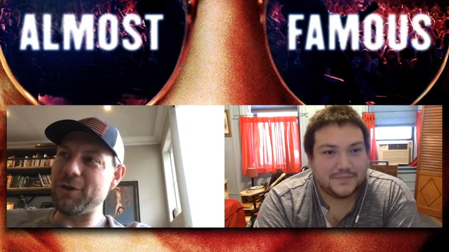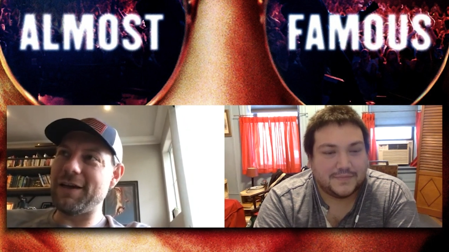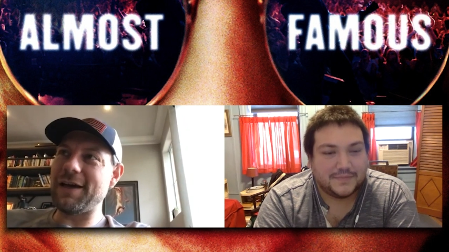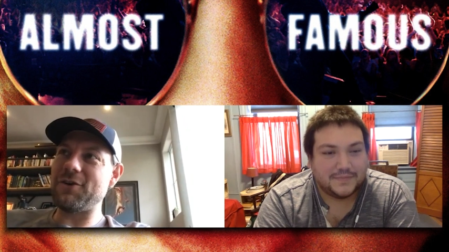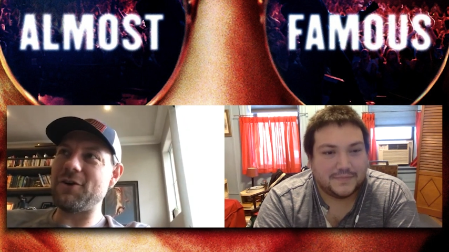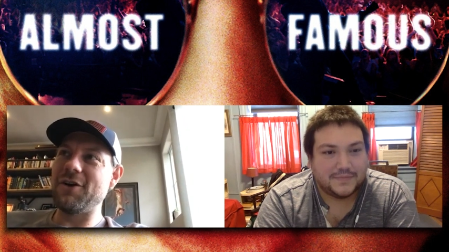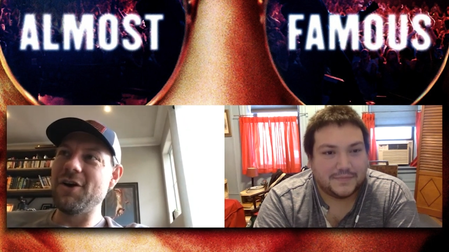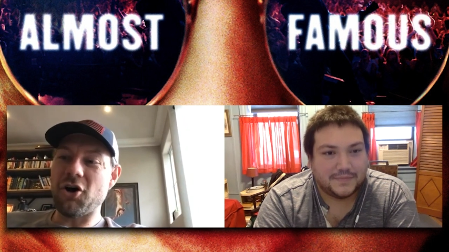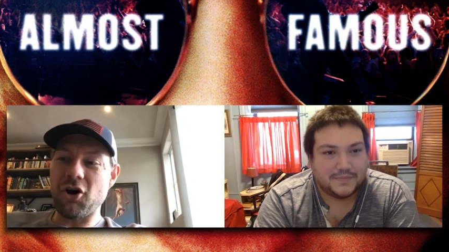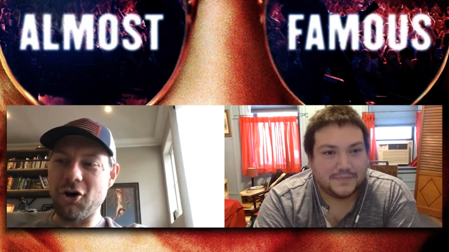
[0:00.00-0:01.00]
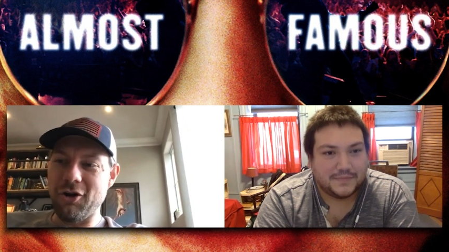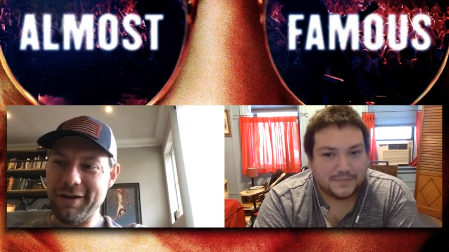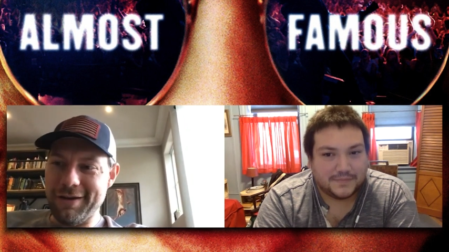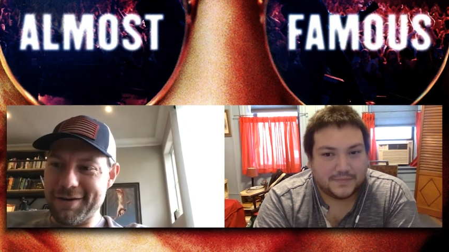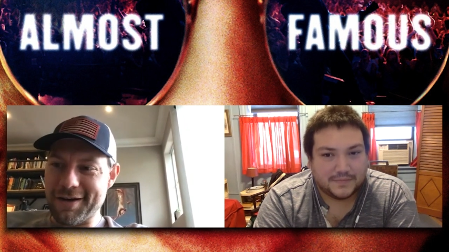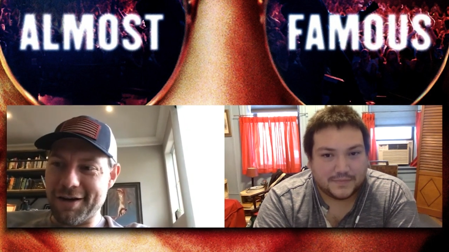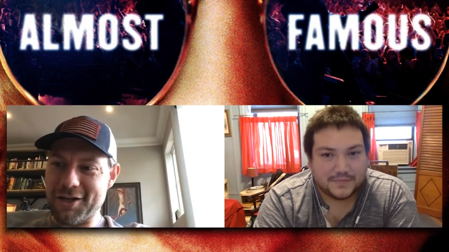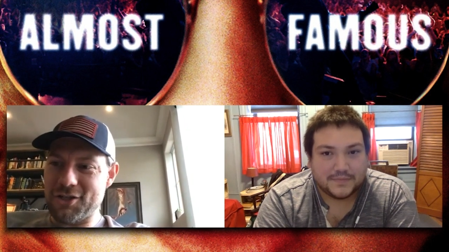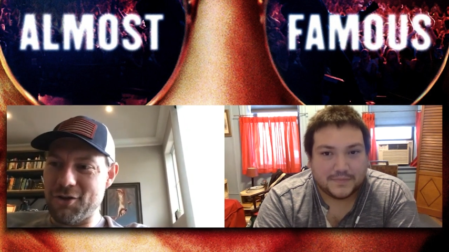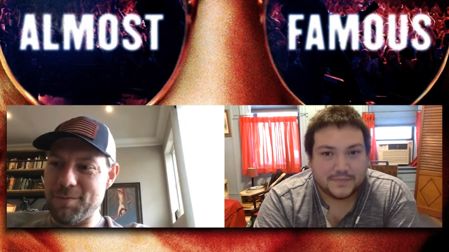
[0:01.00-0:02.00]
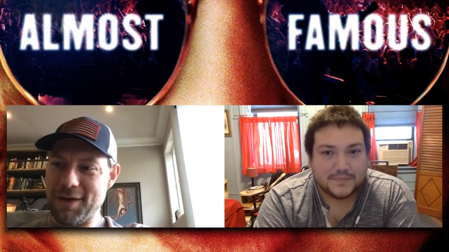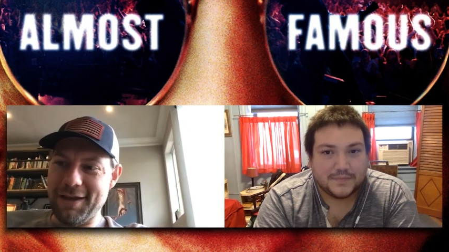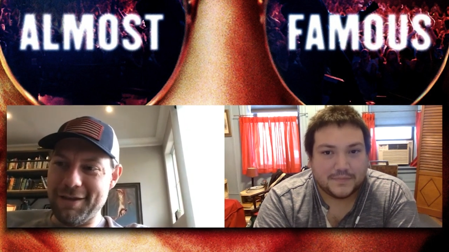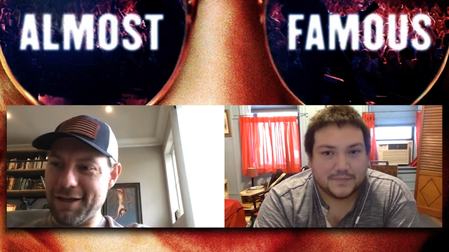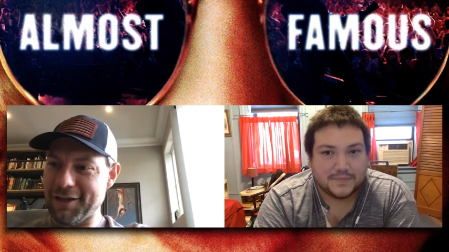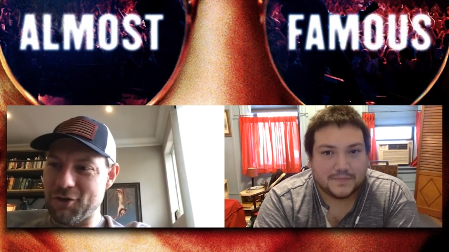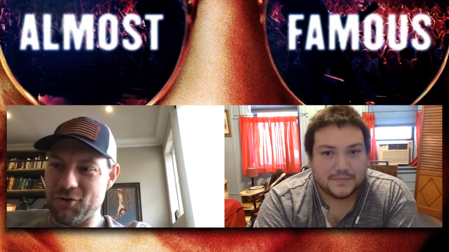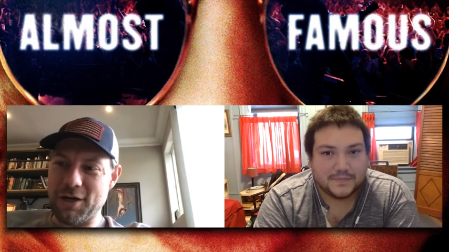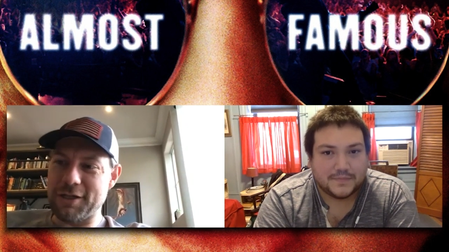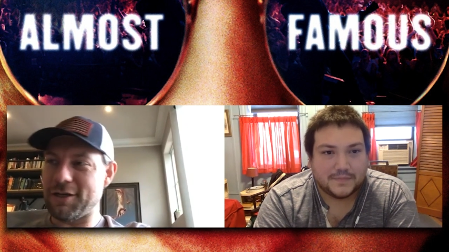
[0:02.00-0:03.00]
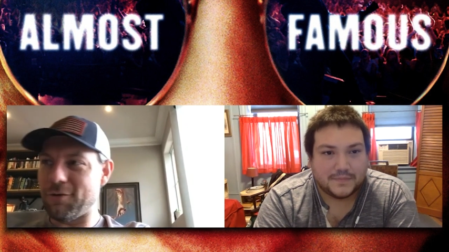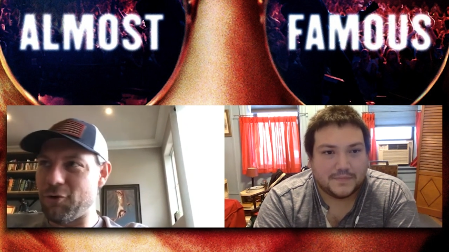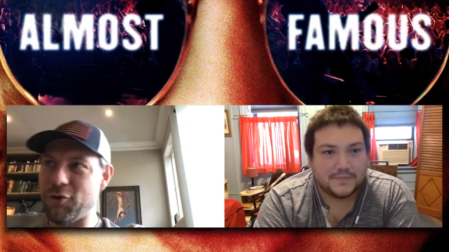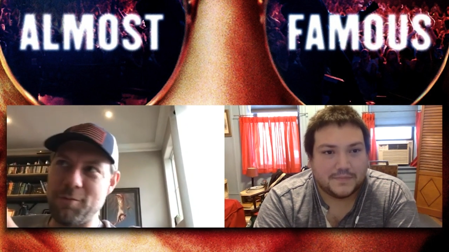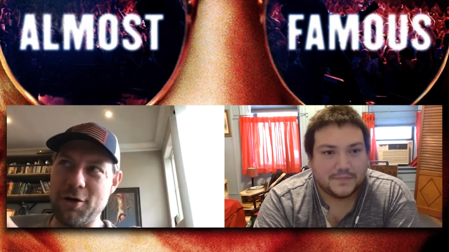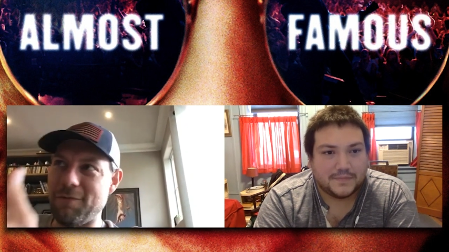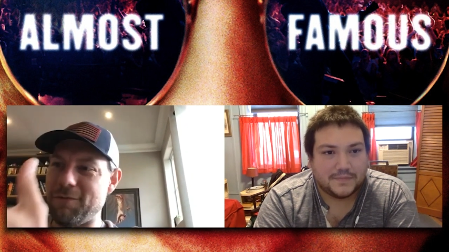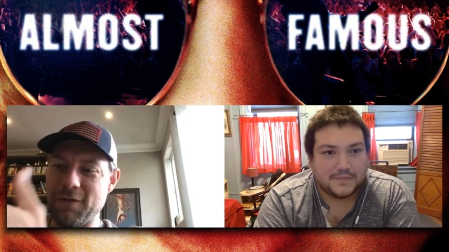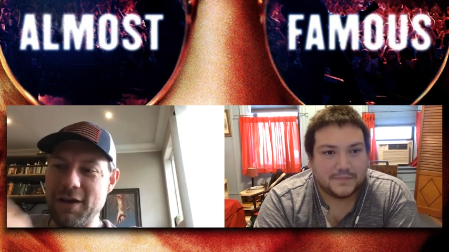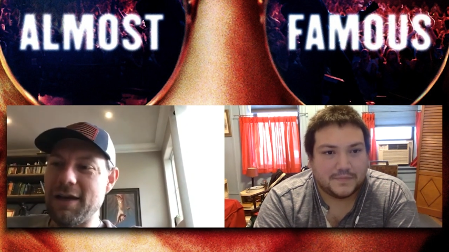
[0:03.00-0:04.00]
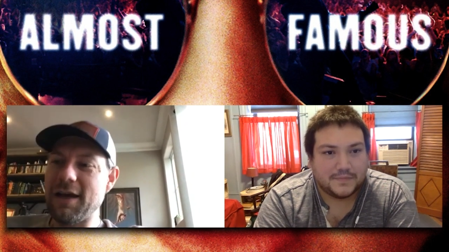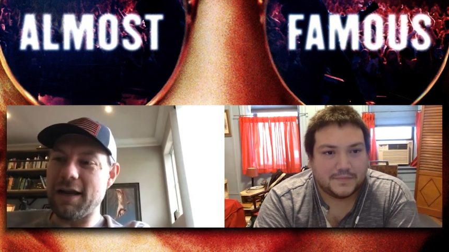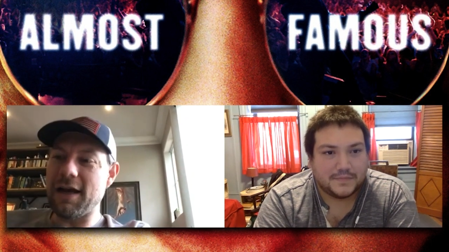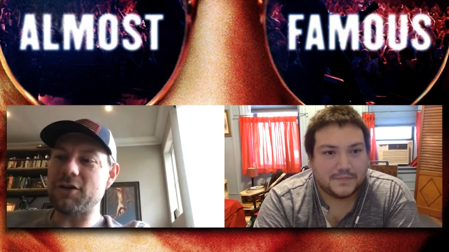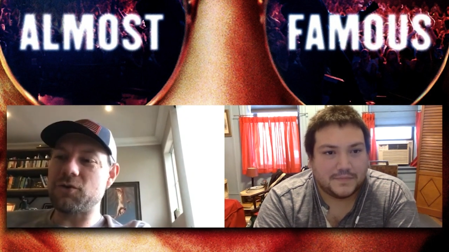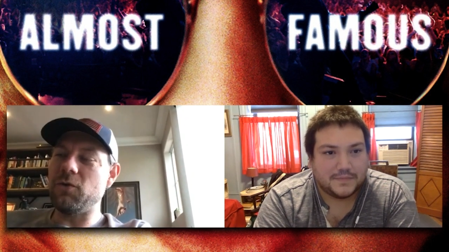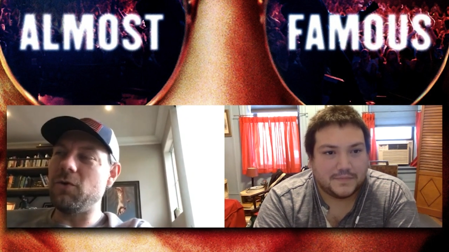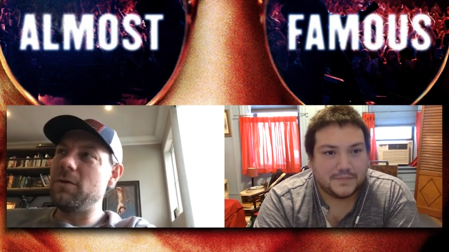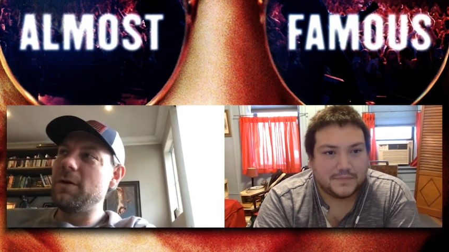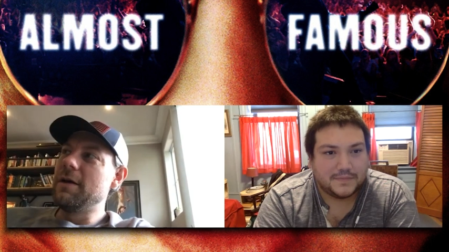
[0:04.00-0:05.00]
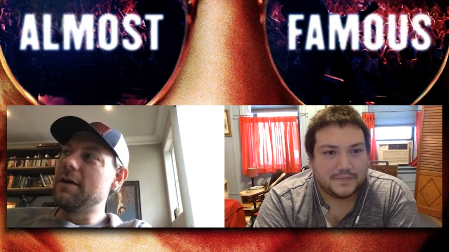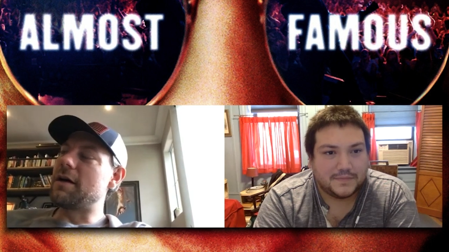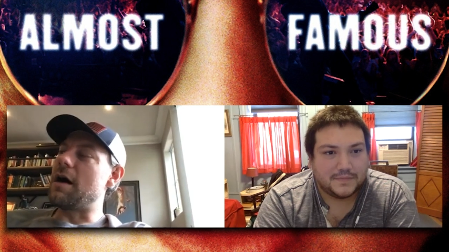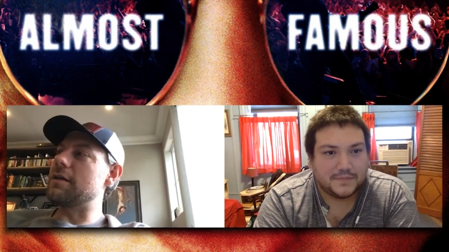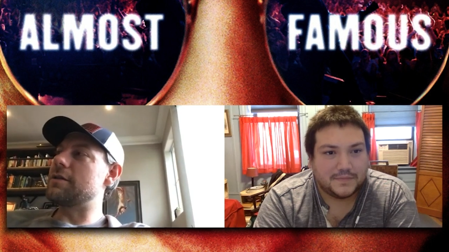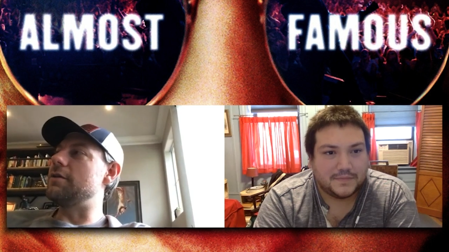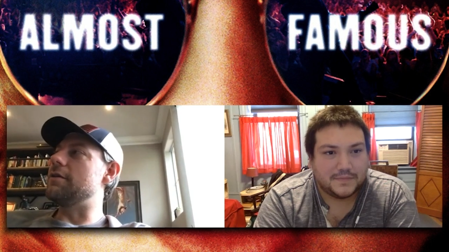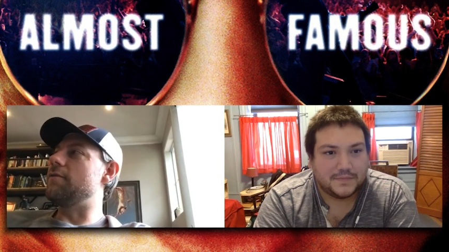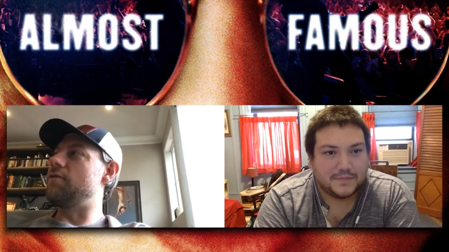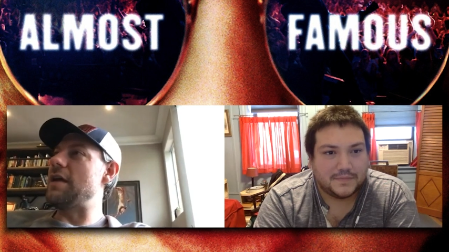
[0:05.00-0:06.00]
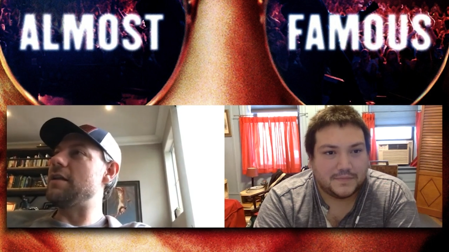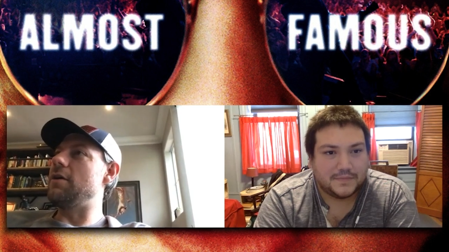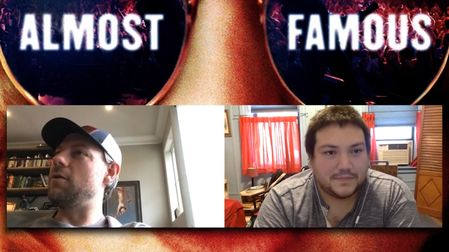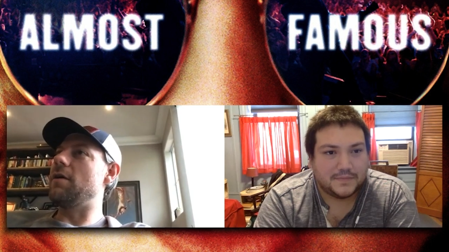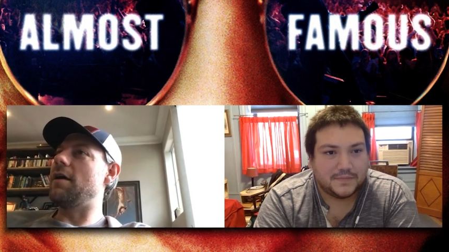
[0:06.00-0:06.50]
Speaker 1: together. all in costume in like the dressing room of an actual concert venue.